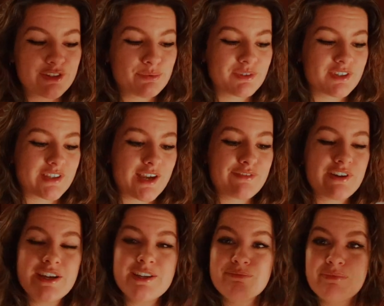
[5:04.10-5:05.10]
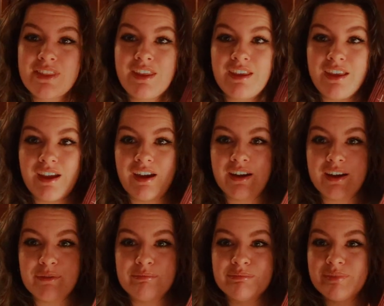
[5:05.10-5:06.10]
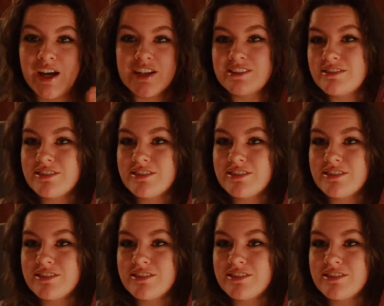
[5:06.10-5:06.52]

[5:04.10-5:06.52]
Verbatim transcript: this was a sci-fi. Um, I